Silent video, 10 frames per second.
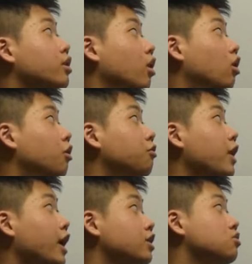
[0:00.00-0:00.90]
of
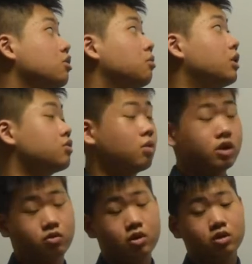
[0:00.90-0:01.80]
x squared plus y
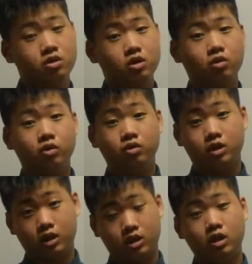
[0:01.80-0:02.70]
squared is equal to
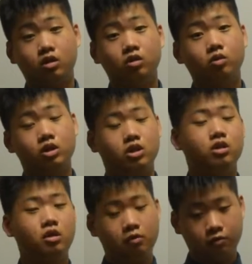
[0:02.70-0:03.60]
16, which is
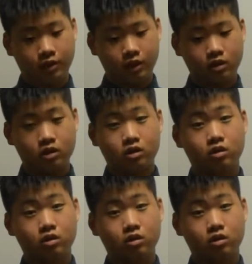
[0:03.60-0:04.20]
an infinite